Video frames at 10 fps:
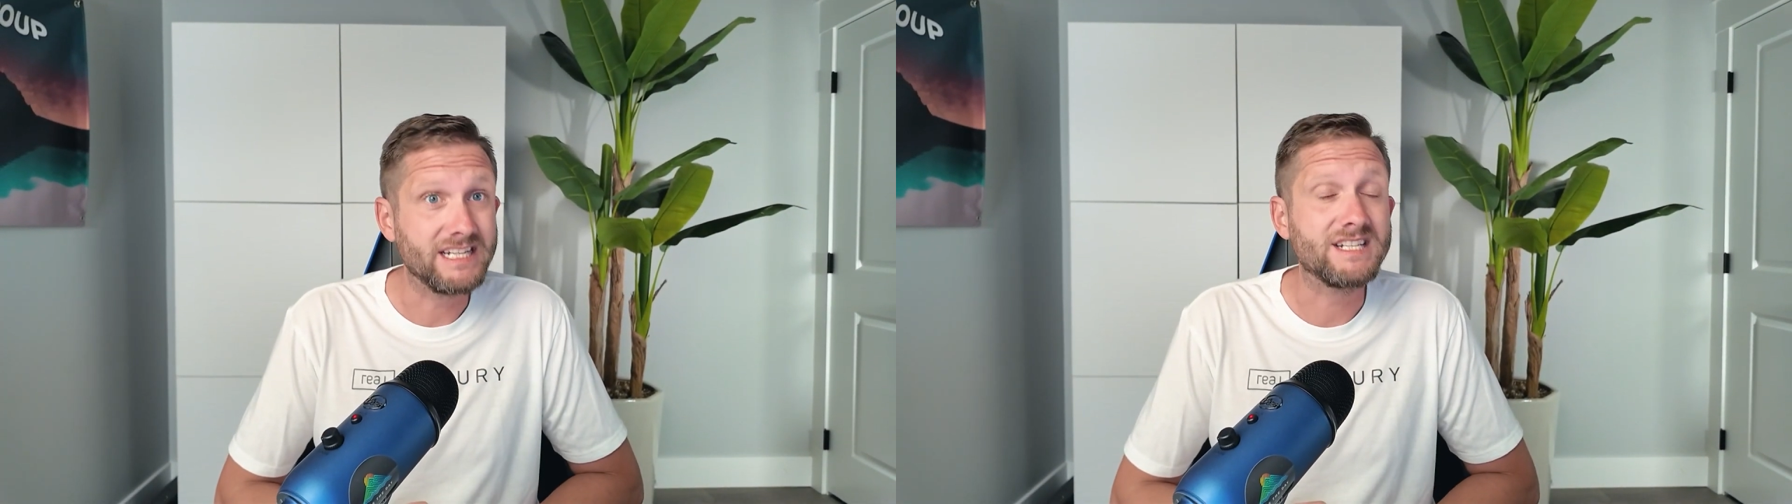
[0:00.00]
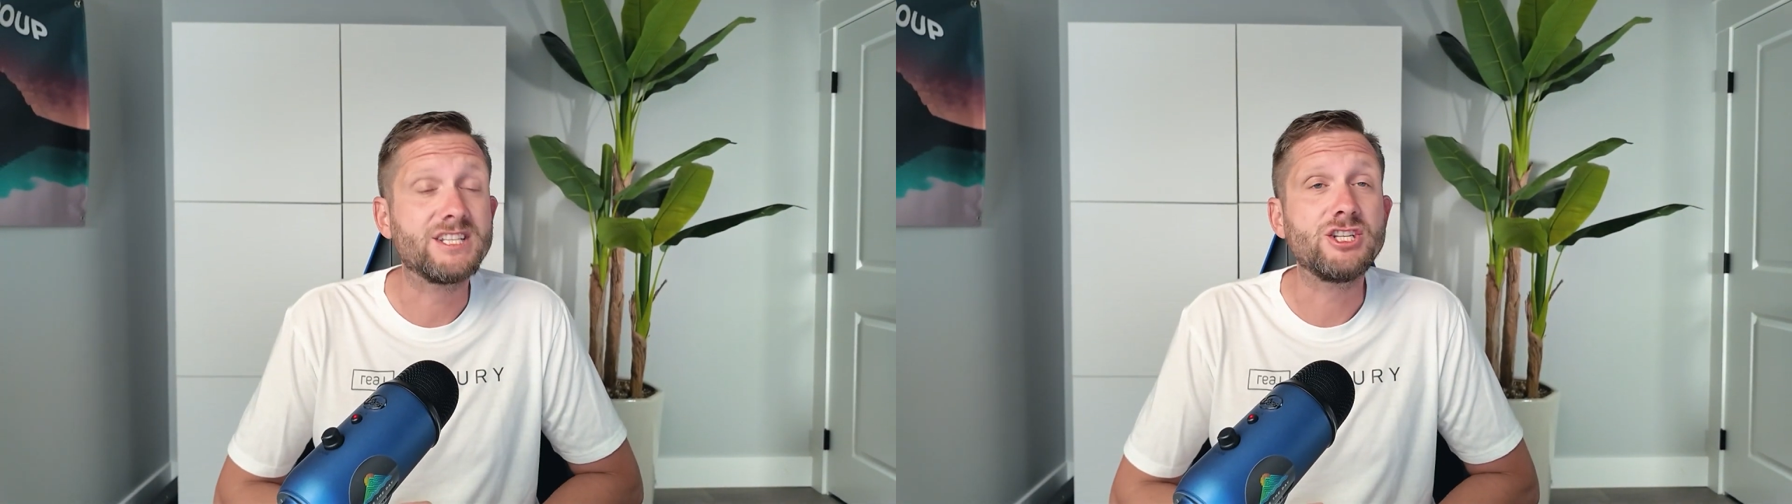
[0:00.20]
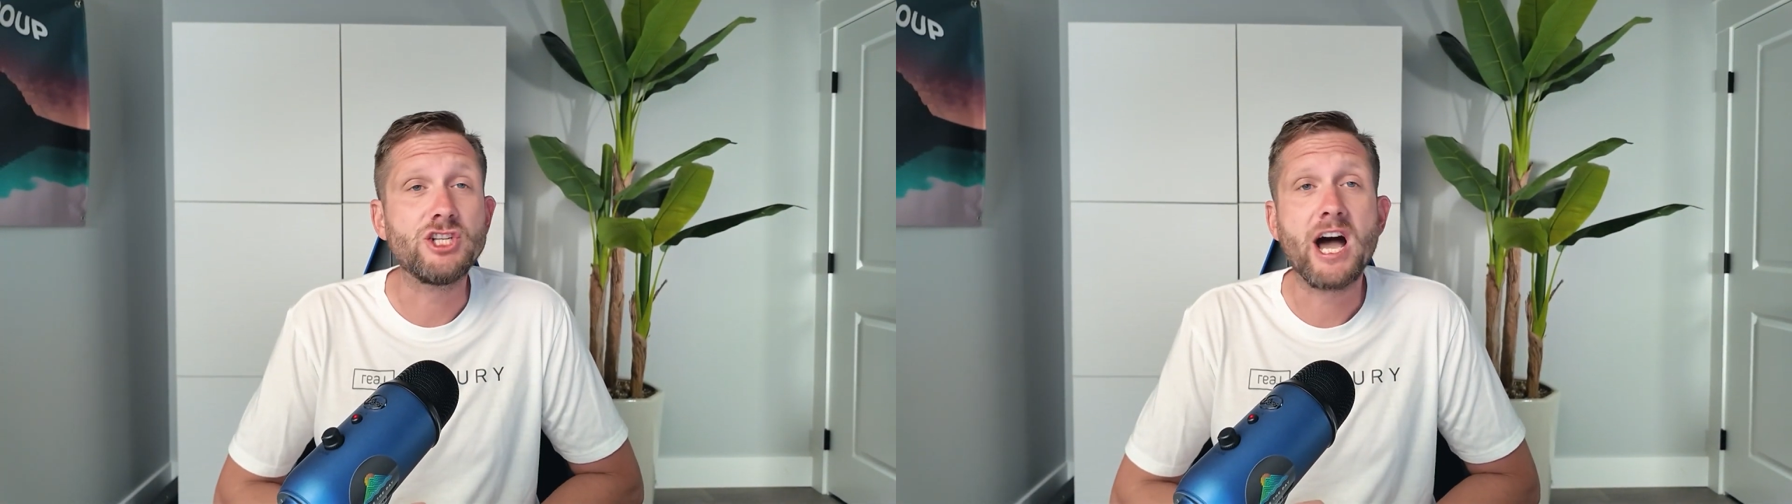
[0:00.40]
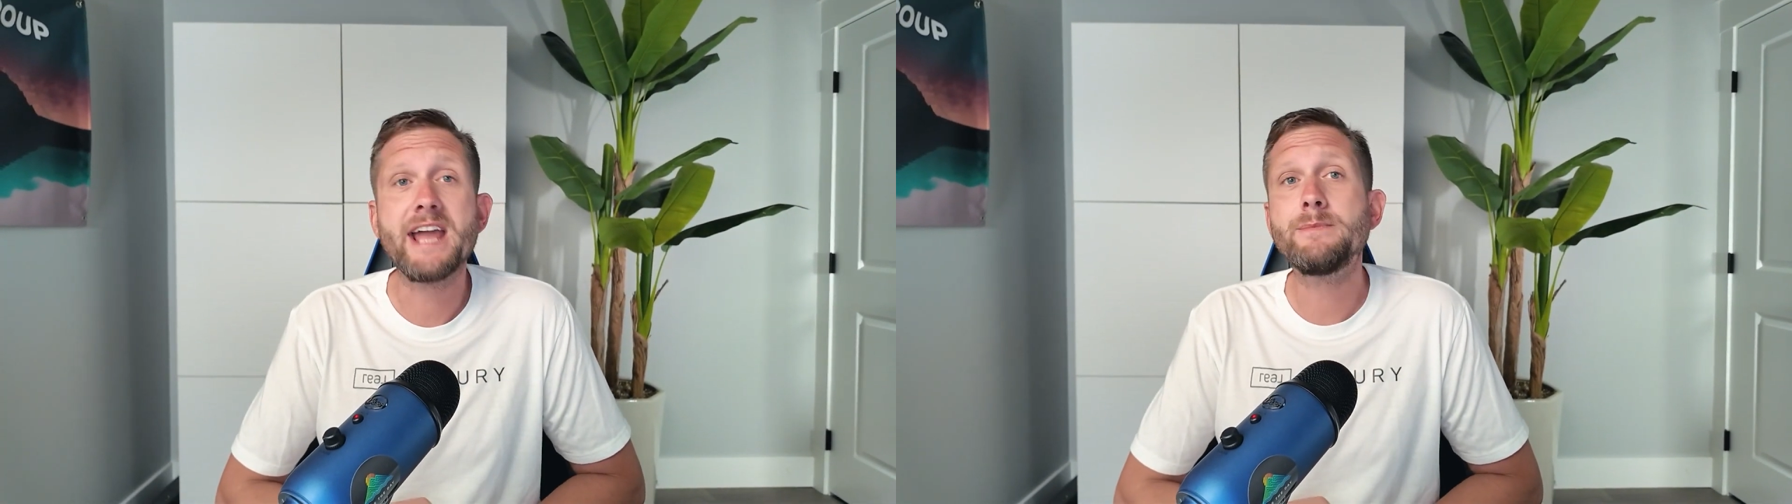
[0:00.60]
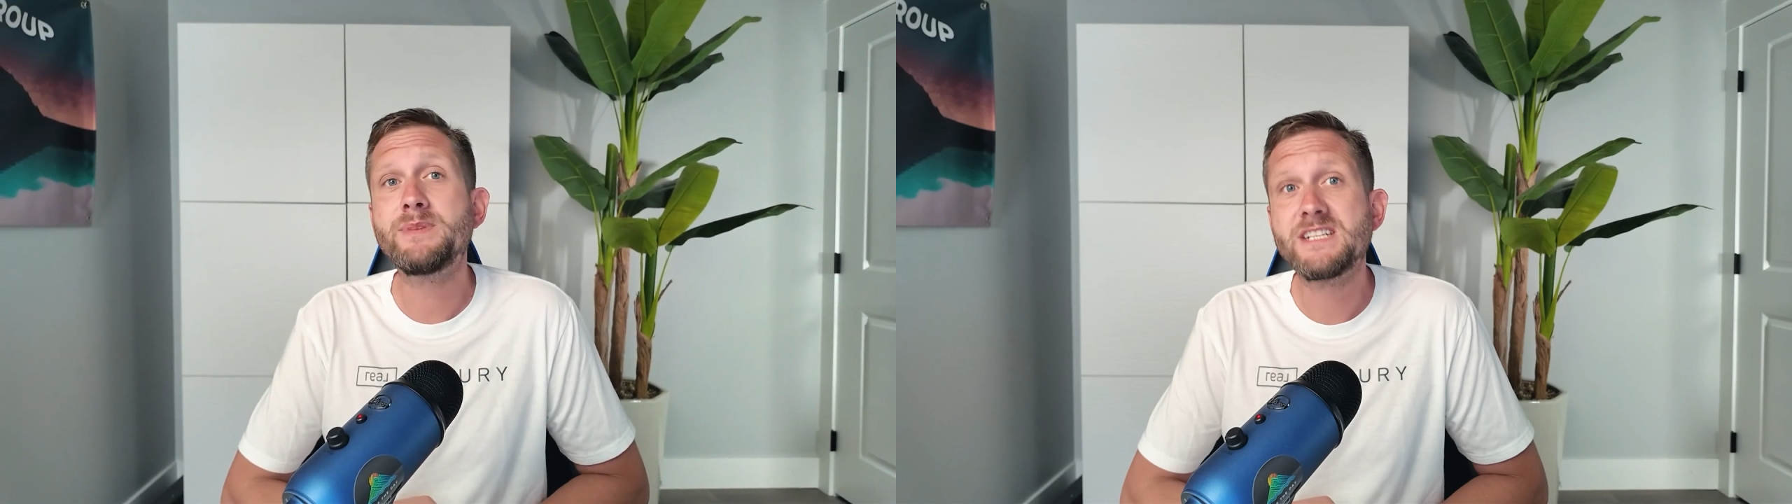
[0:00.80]
is the
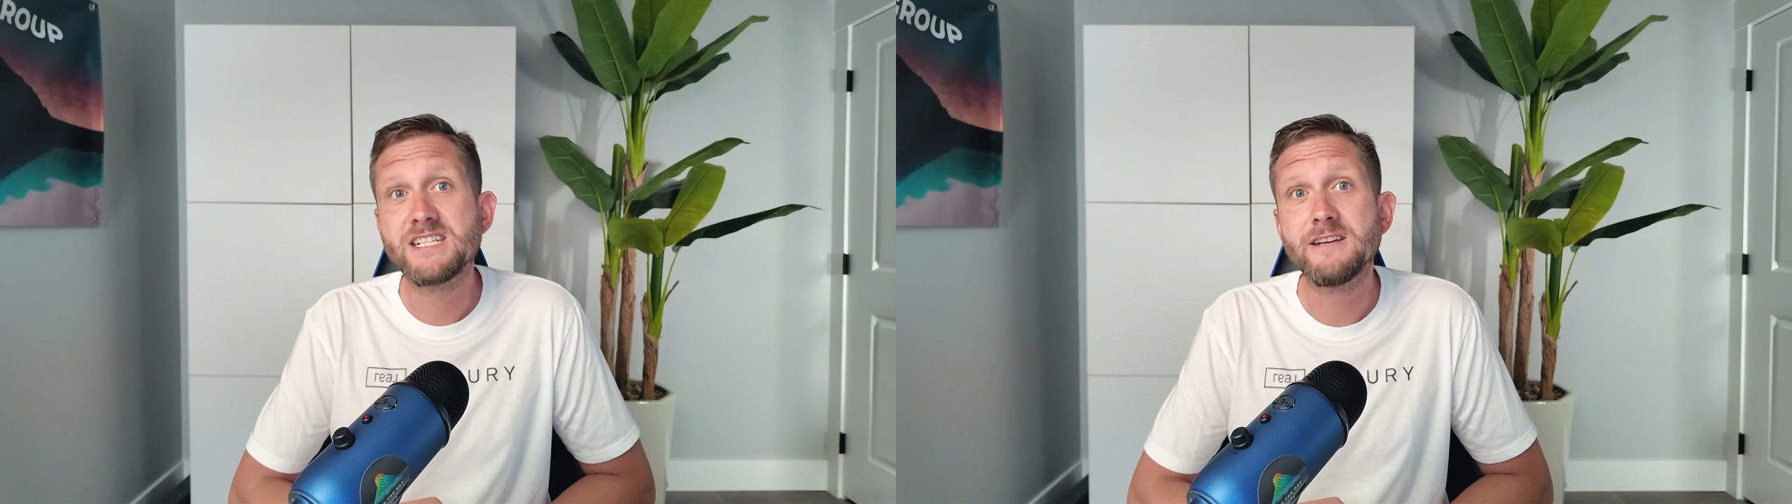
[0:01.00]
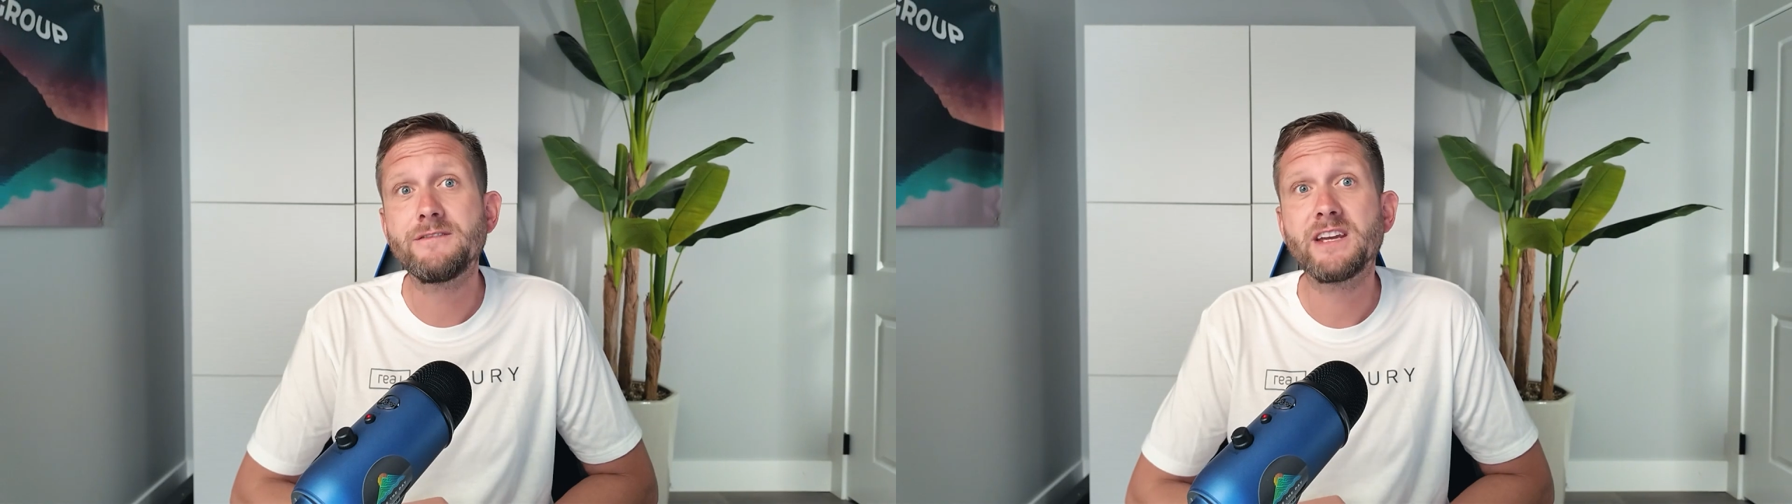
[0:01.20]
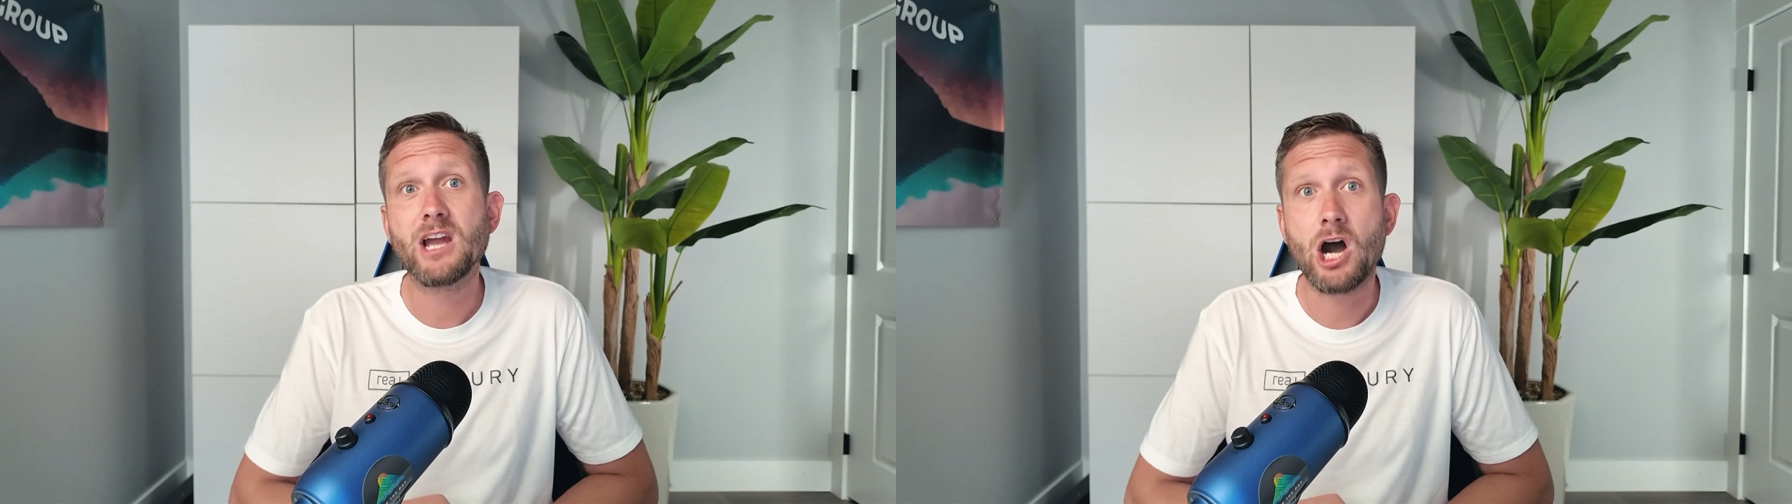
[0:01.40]
giant Pacific